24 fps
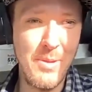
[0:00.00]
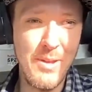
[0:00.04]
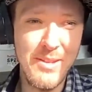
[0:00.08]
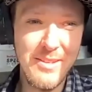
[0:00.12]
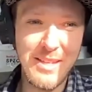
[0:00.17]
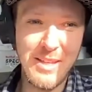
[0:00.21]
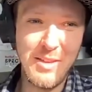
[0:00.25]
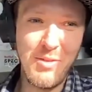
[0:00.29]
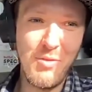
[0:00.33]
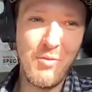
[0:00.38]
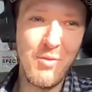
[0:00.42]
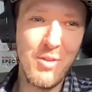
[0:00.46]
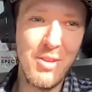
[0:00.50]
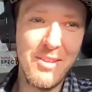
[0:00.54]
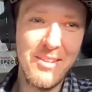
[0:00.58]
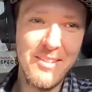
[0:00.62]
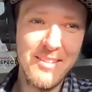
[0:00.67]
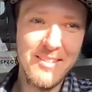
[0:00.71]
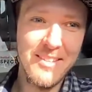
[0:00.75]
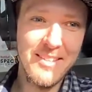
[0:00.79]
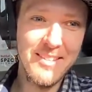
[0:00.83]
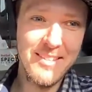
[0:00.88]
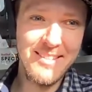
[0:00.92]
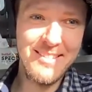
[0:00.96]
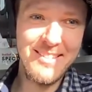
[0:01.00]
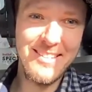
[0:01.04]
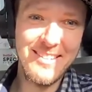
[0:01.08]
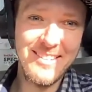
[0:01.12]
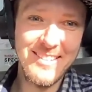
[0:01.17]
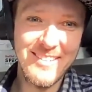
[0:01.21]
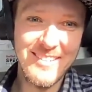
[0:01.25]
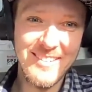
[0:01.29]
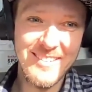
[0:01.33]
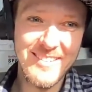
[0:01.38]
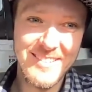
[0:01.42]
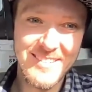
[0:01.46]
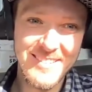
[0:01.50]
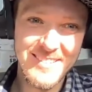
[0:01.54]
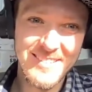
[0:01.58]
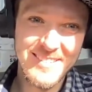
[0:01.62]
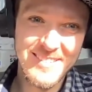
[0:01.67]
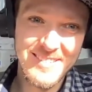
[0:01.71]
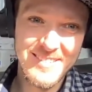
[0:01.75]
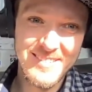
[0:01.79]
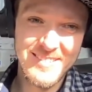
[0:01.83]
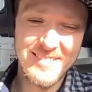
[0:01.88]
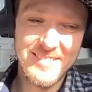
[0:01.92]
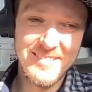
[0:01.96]
Yeah, not journalism,
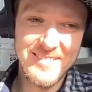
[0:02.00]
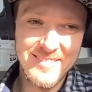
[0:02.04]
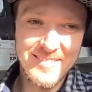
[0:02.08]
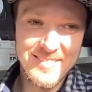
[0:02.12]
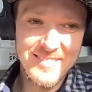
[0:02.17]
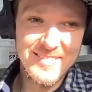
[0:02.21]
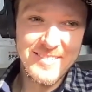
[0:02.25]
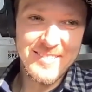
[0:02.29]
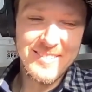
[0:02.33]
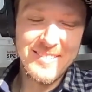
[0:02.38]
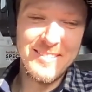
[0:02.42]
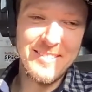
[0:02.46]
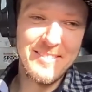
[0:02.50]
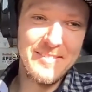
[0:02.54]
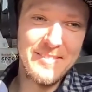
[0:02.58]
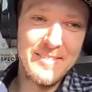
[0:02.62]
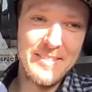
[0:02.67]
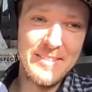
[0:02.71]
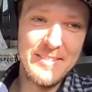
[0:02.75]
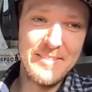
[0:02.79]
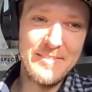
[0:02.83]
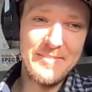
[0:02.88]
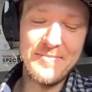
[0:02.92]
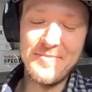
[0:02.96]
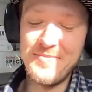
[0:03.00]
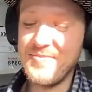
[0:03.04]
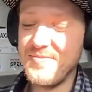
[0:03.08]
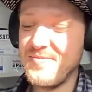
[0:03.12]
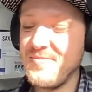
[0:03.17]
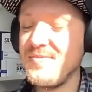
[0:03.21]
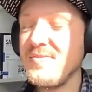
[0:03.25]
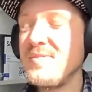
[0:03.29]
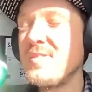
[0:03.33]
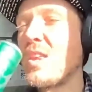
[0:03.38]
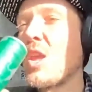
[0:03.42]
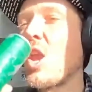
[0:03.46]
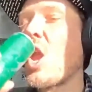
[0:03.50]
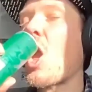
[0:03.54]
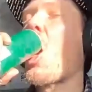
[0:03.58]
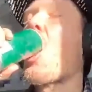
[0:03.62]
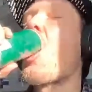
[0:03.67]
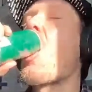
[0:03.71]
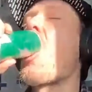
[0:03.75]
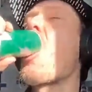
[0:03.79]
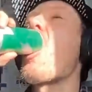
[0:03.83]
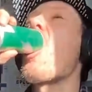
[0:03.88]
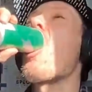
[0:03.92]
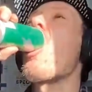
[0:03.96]
yeah. Or maybe, to
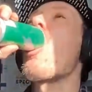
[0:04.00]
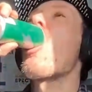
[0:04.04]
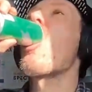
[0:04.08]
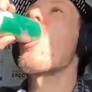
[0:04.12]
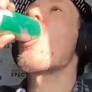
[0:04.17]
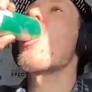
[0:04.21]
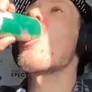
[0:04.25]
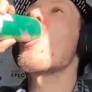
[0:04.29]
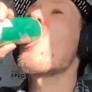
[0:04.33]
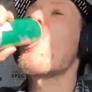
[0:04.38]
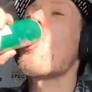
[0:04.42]
be honest with you.